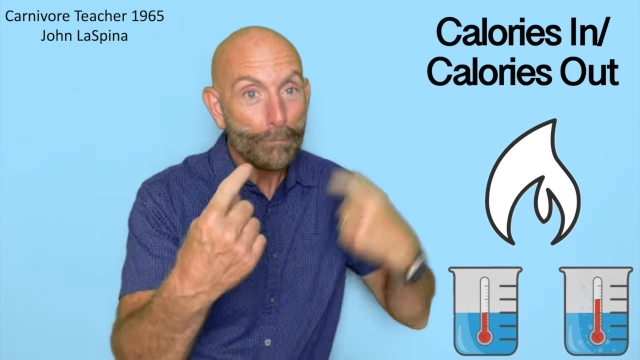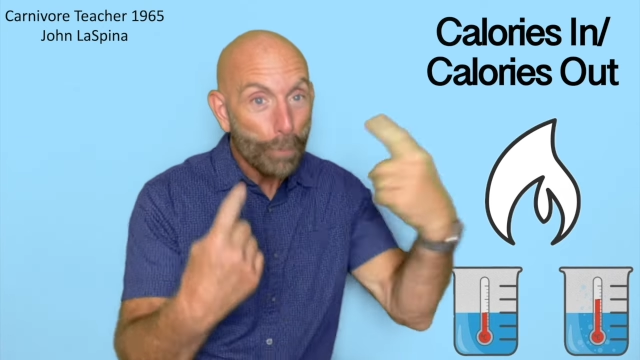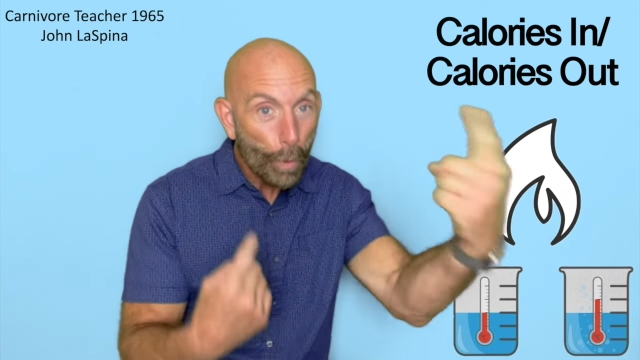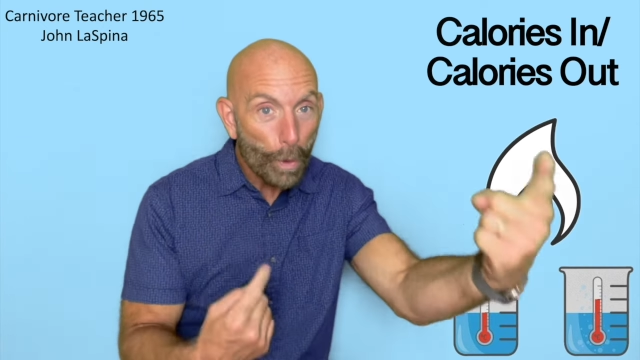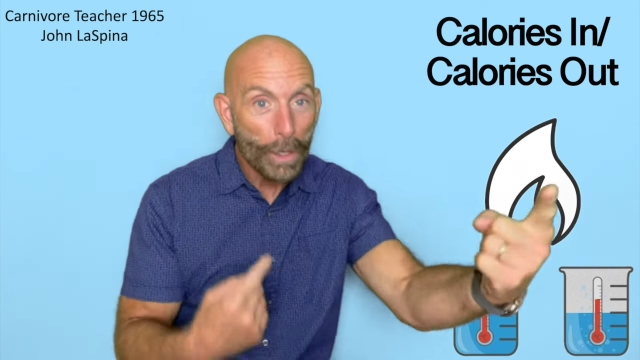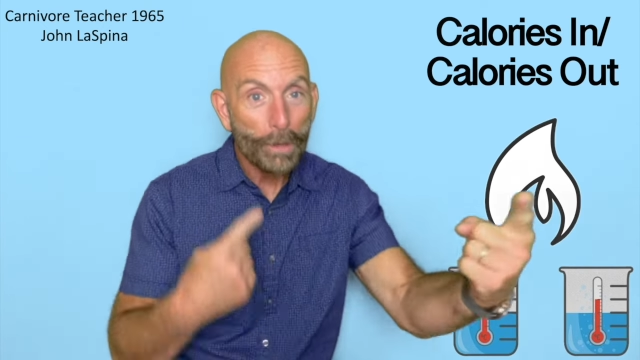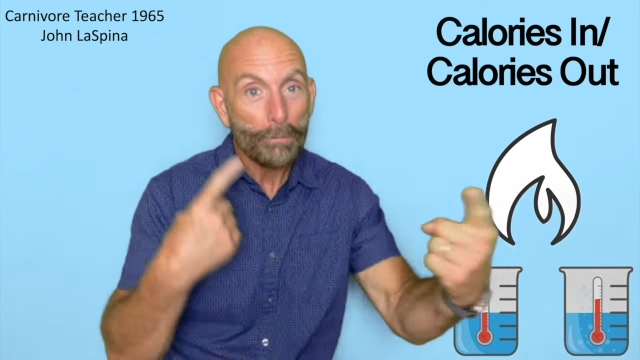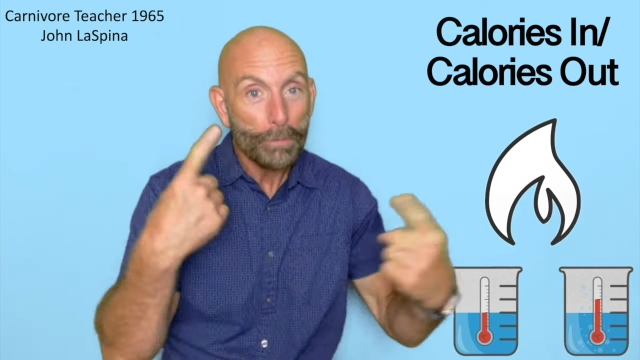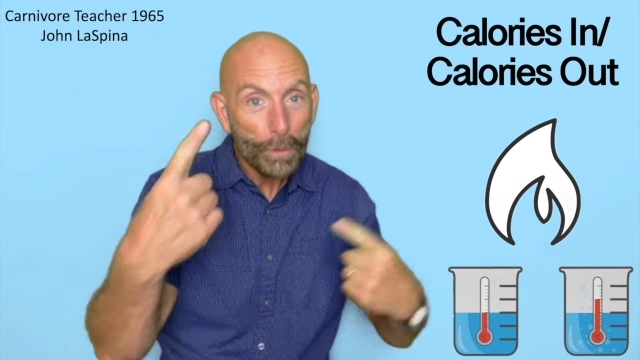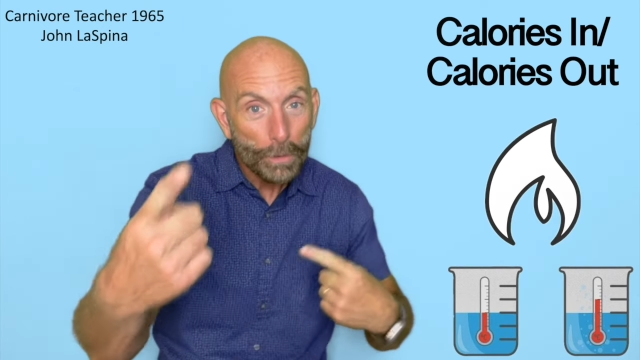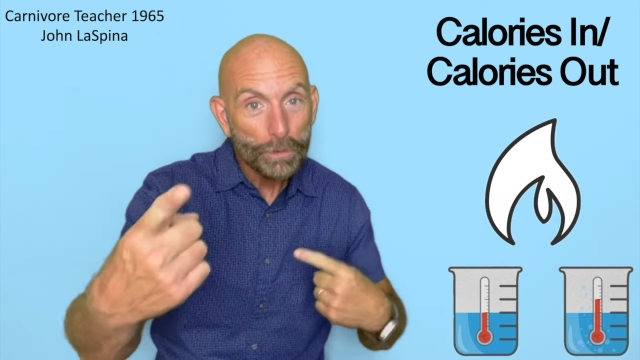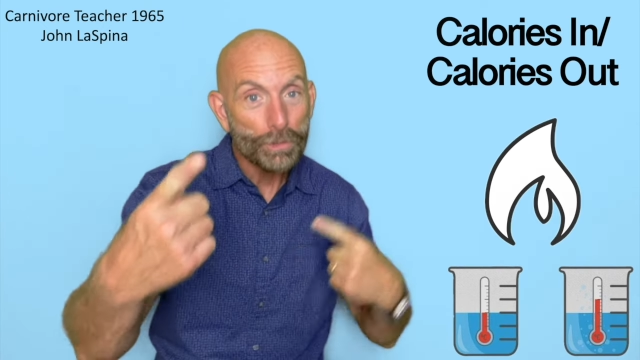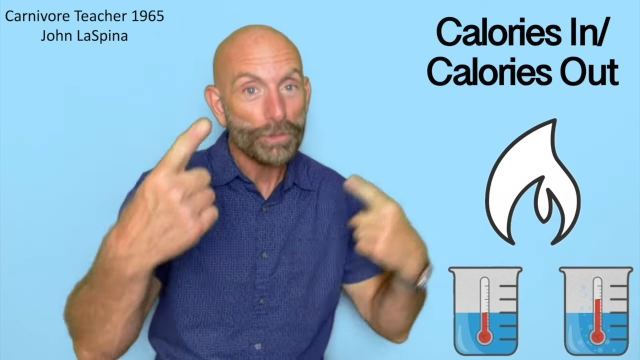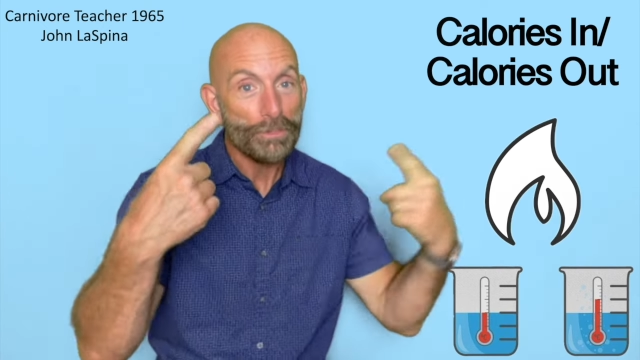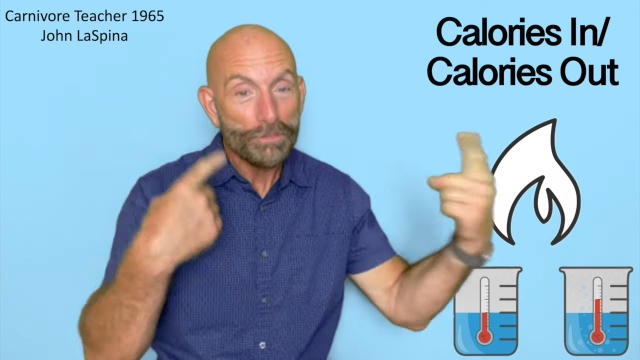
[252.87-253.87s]
pork,
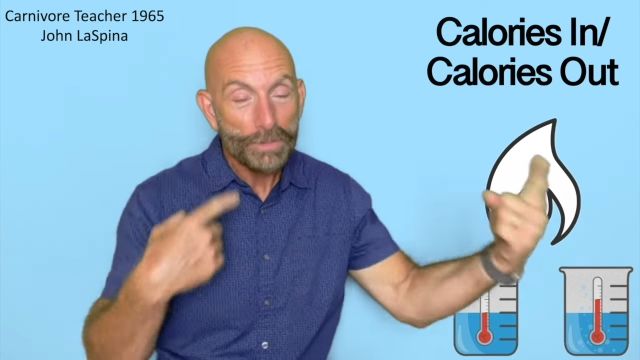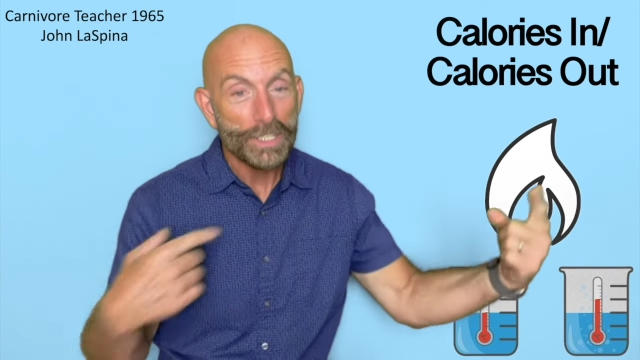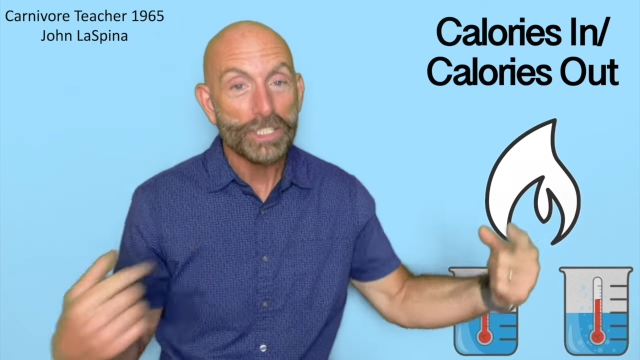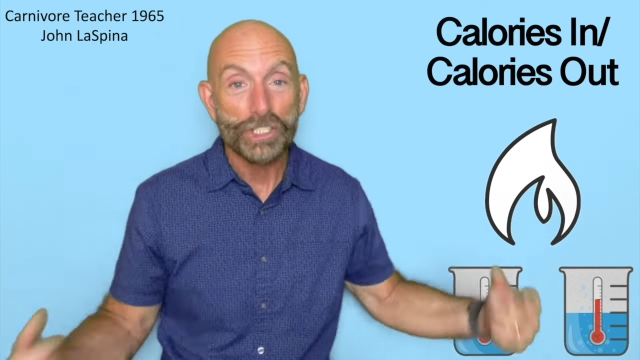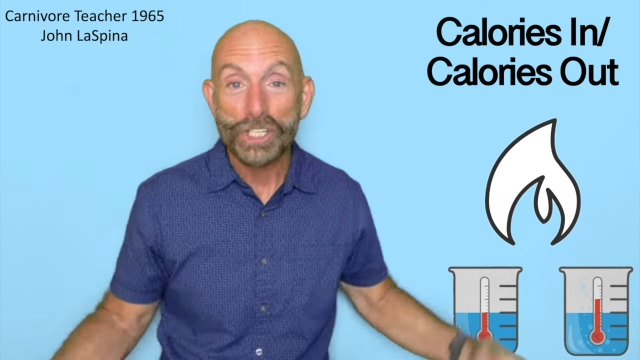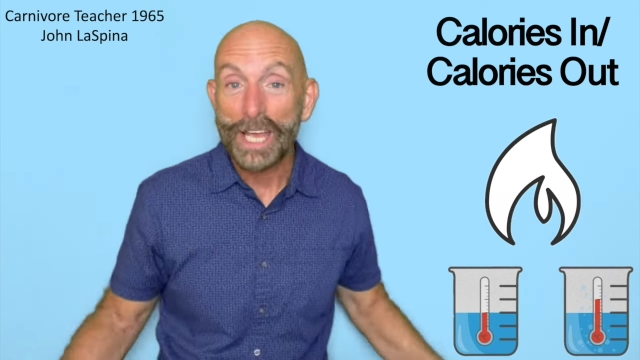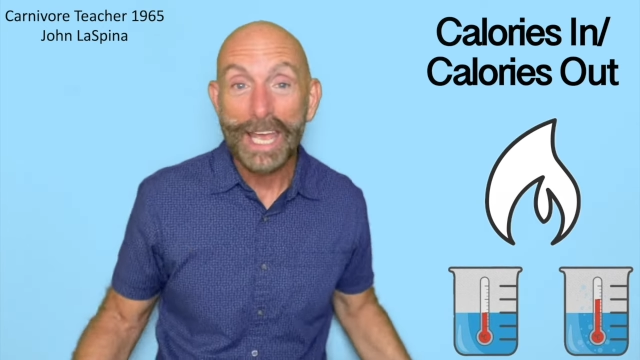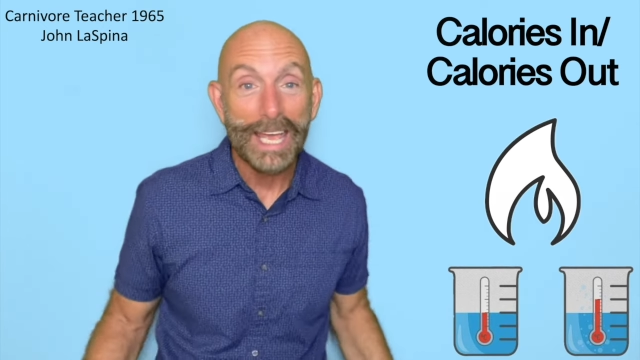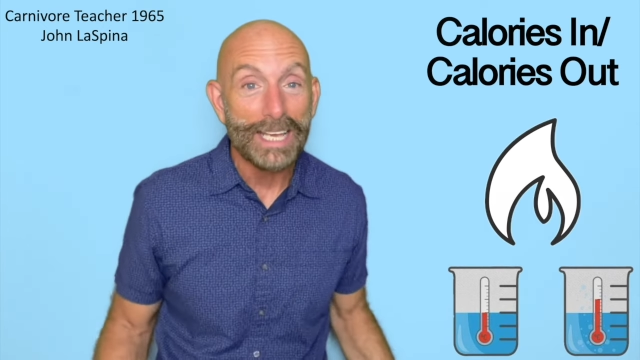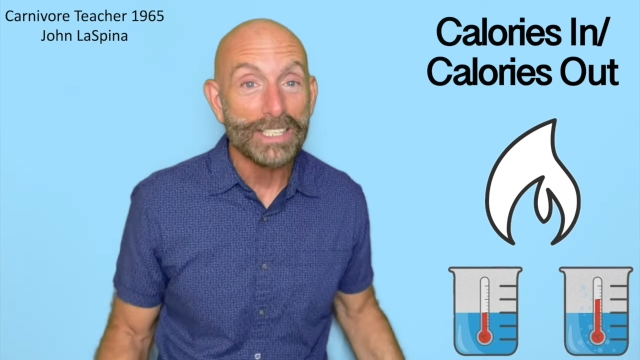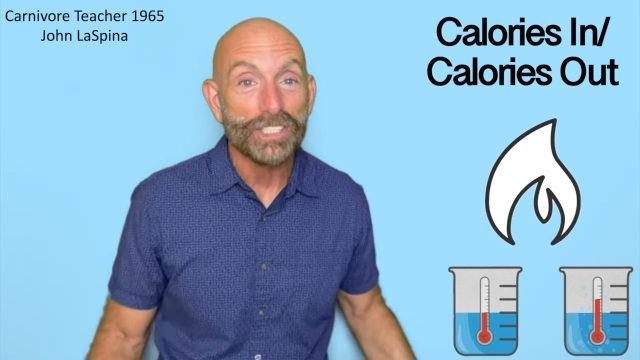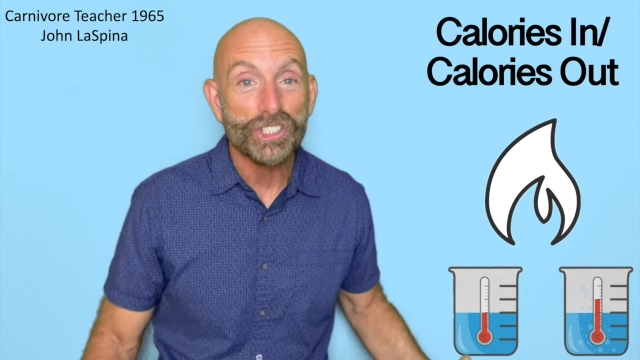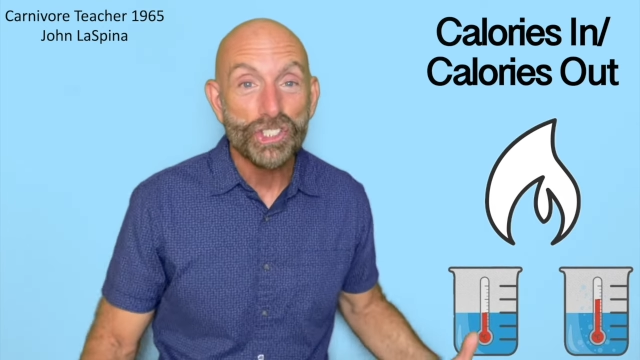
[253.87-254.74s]
poultry, fish, eggs.